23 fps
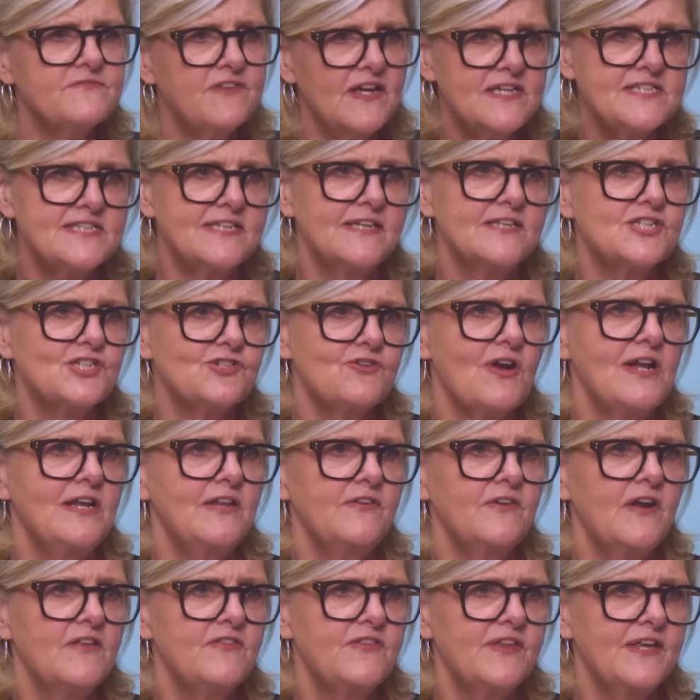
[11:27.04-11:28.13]
facing Australia
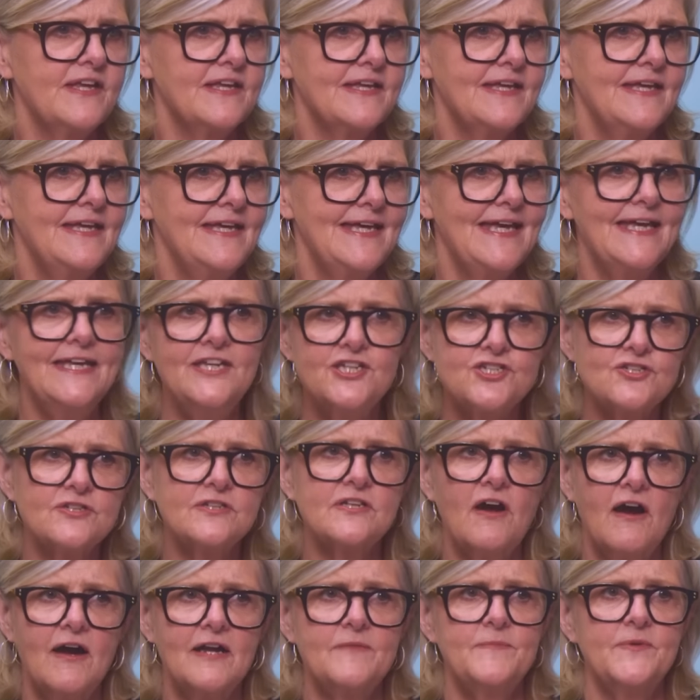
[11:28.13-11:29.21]
that I think he should
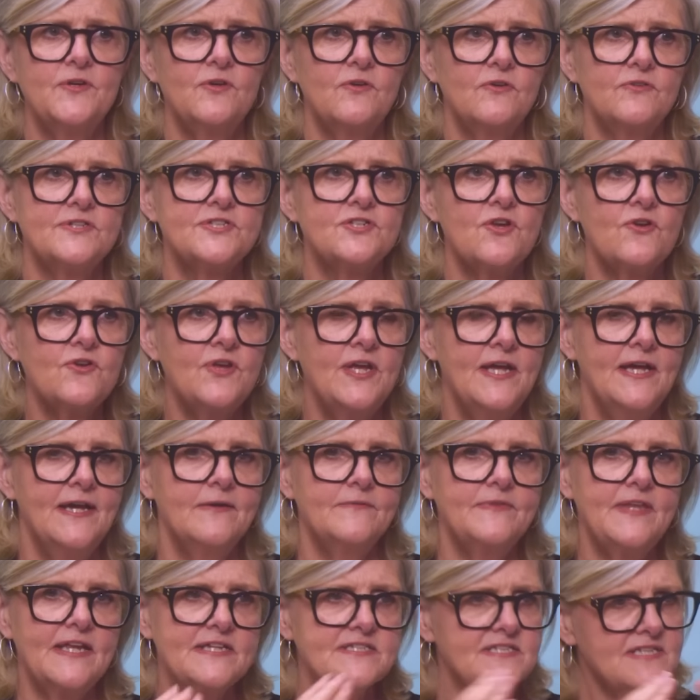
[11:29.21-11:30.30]
guide me on. So
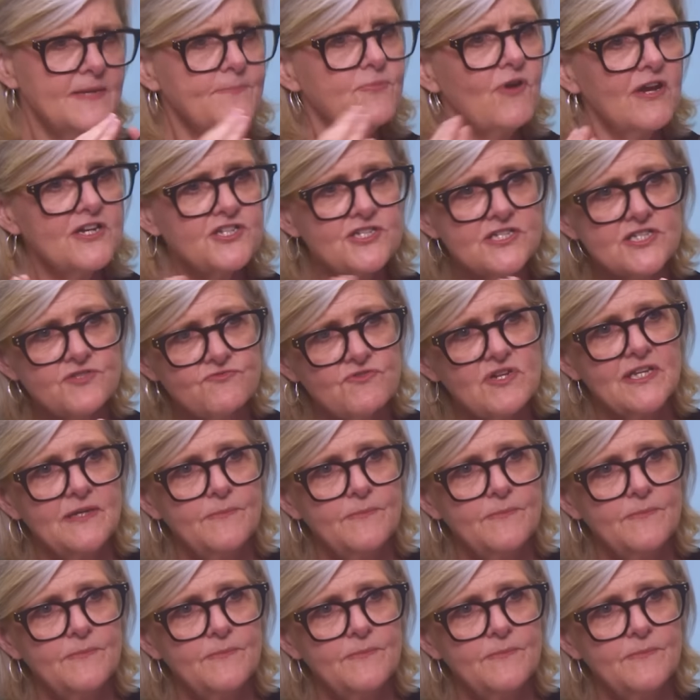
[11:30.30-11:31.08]
that separation is really